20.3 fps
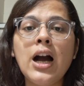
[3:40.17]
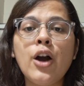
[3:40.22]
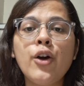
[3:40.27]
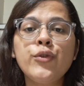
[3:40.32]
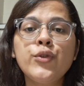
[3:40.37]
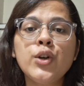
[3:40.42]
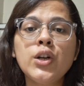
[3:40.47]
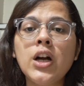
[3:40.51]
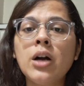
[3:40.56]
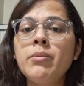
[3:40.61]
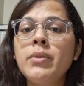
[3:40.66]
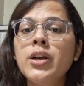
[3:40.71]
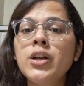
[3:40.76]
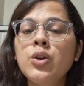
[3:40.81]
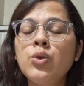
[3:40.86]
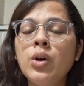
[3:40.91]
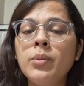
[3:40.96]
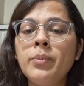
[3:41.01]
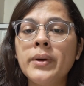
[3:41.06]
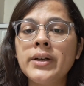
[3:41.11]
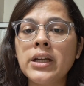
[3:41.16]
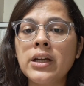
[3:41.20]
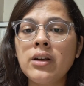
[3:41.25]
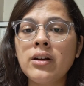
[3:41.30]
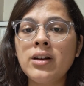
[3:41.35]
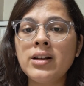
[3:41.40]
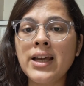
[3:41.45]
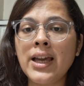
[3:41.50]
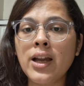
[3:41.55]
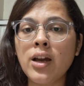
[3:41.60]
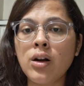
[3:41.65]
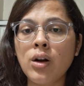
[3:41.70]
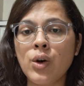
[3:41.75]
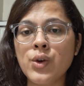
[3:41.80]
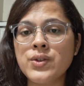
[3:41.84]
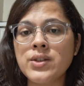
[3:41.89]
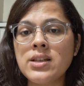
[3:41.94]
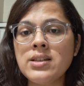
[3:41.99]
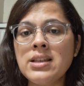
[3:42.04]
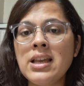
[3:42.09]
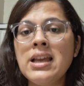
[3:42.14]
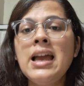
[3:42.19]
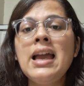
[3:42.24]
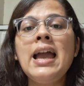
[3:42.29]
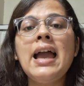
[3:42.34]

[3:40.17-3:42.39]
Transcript: after coming to a particular diagnosis